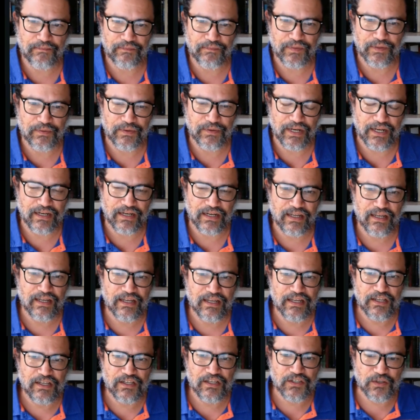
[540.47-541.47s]
right?
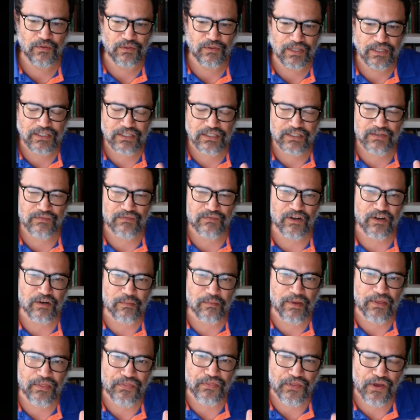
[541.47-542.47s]
So this is a very
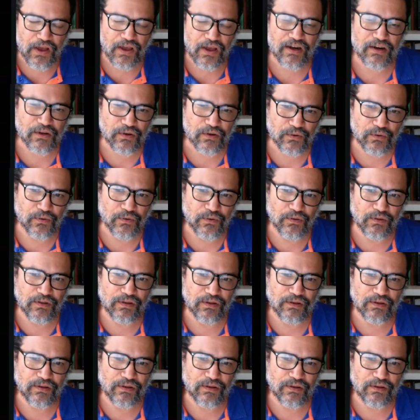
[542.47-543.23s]
methodical